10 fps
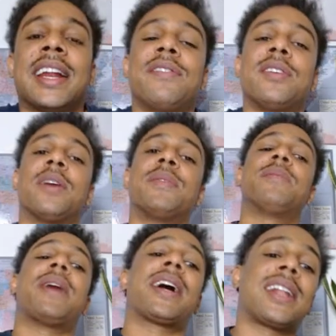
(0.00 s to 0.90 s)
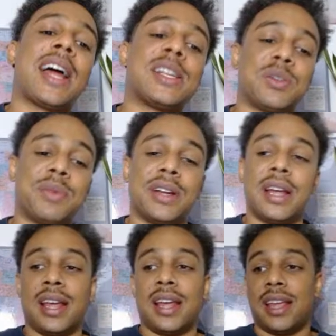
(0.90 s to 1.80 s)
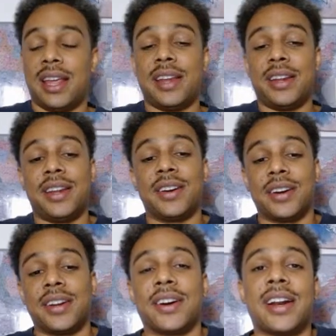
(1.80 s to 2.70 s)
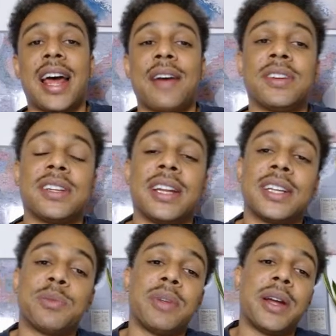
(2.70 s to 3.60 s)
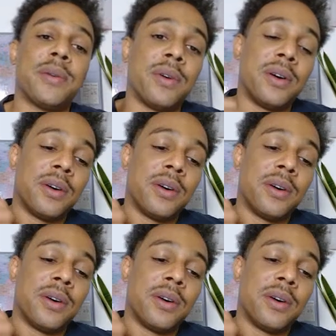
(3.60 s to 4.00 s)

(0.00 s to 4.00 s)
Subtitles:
If you come into my classroom, you're going to have to explain